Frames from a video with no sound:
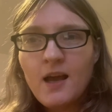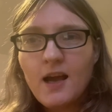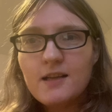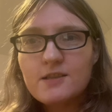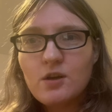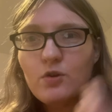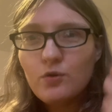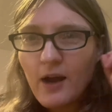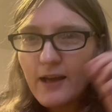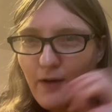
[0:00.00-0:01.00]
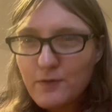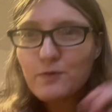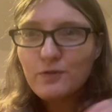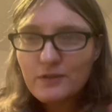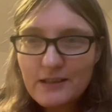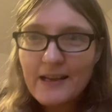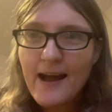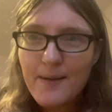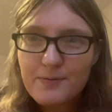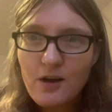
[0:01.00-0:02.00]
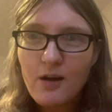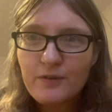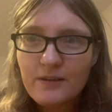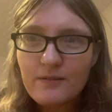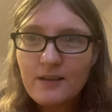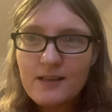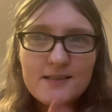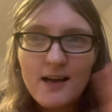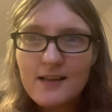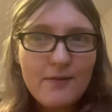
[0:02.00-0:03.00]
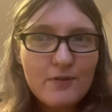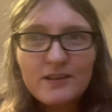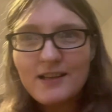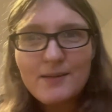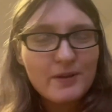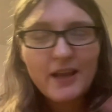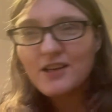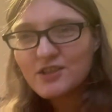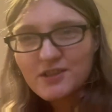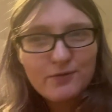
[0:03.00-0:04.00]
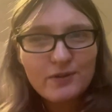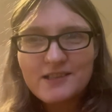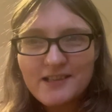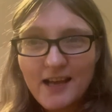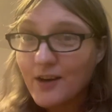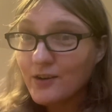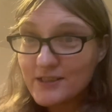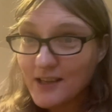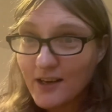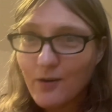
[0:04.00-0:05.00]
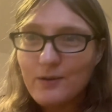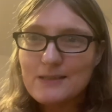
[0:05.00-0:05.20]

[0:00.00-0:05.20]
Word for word: And so you kind of have to fill in the gaps often. It's not every, the implications of what he's saying are is not always